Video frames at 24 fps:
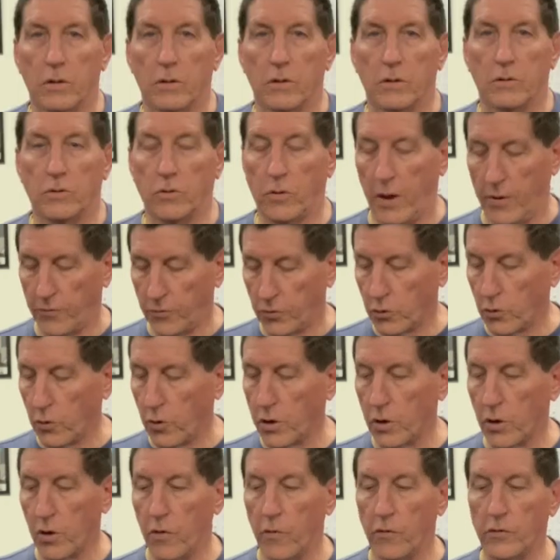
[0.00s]
So after
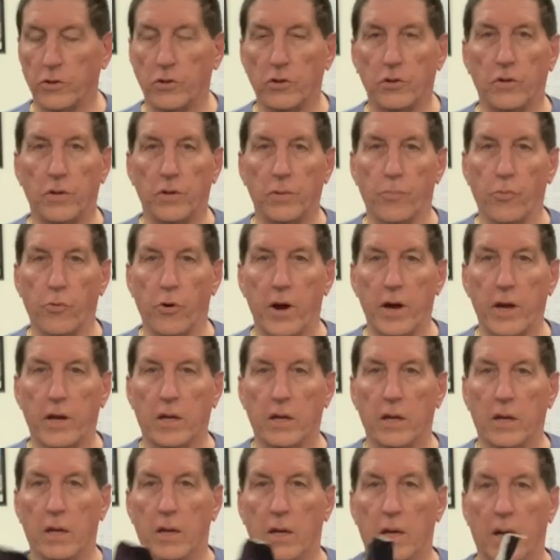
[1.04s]
going over to the
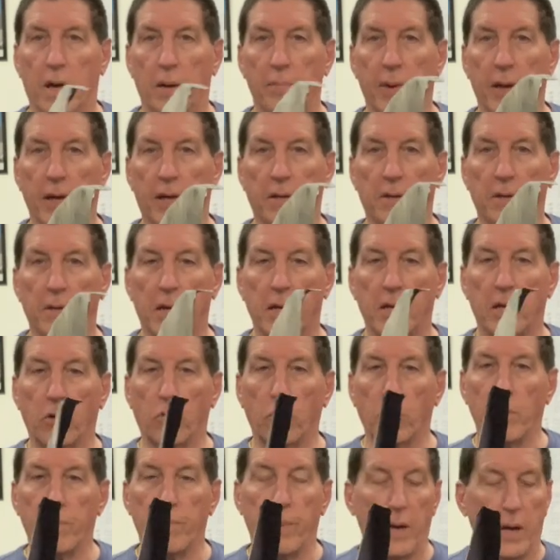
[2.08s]
brake and making a
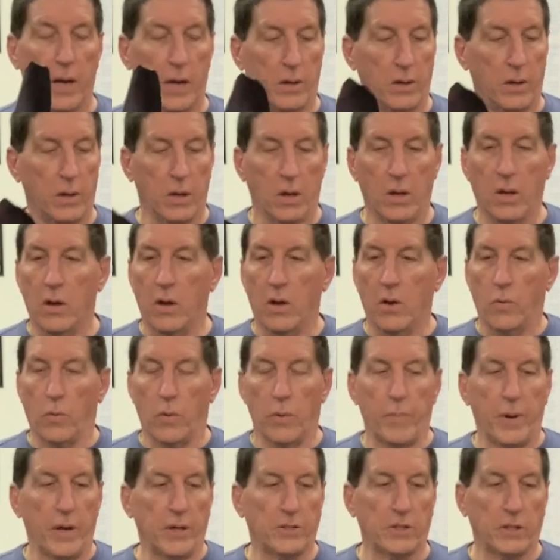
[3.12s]
90-degree bend, we
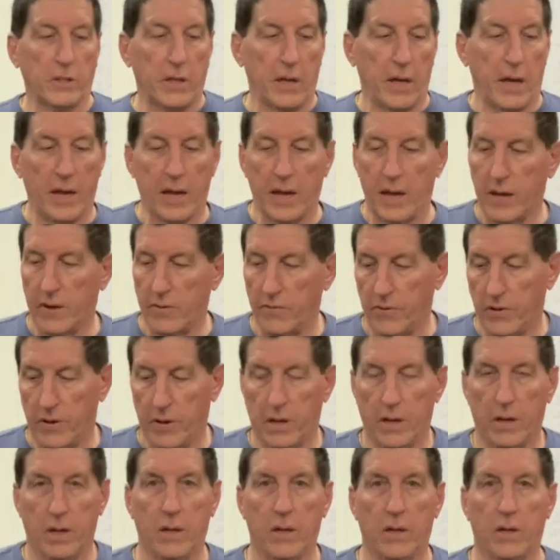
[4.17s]
basically have
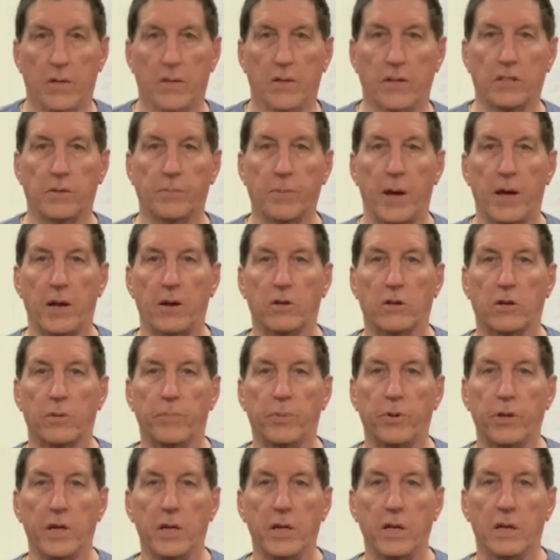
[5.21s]
this panel
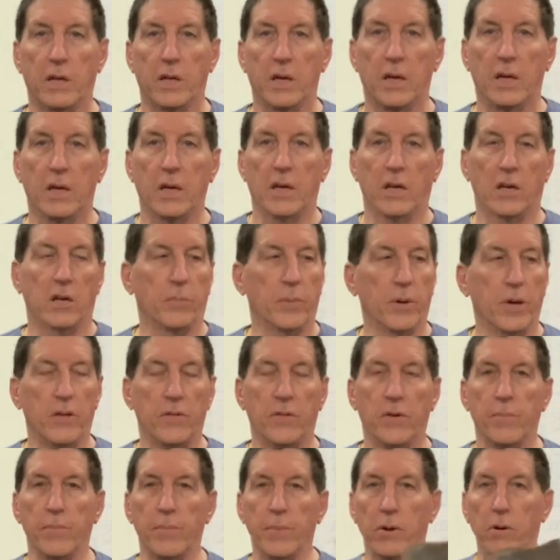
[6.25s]
complete. It'll be
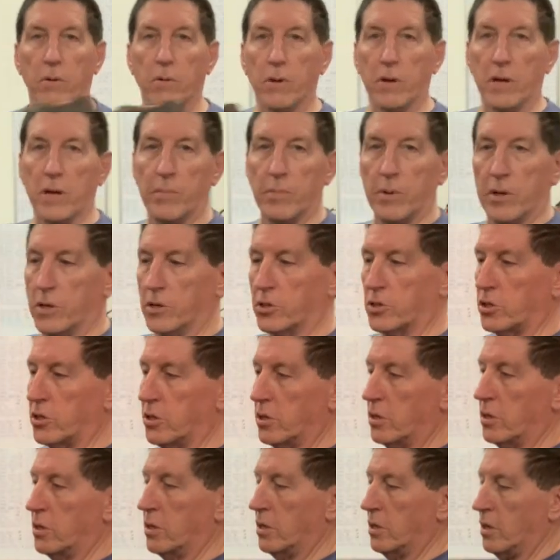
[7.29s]
the mirror image
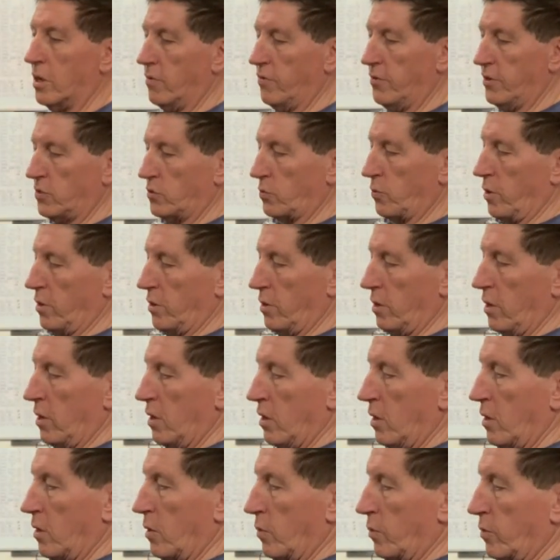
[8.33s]
of this one,
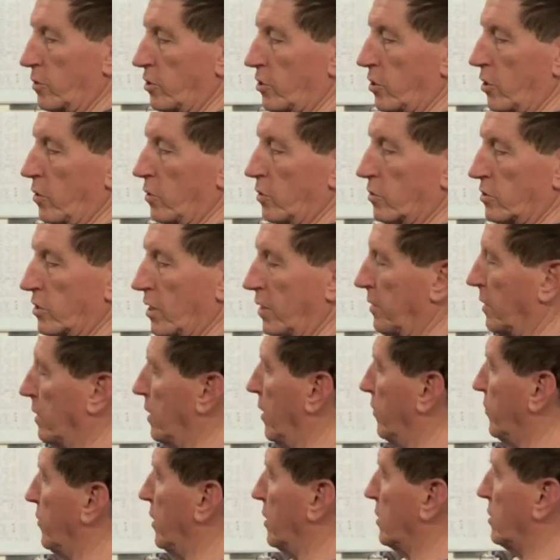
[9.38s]
which goes on the
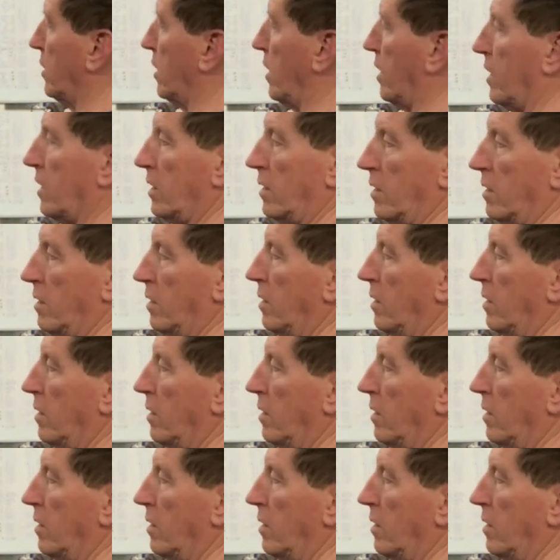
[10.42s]
left-hand side.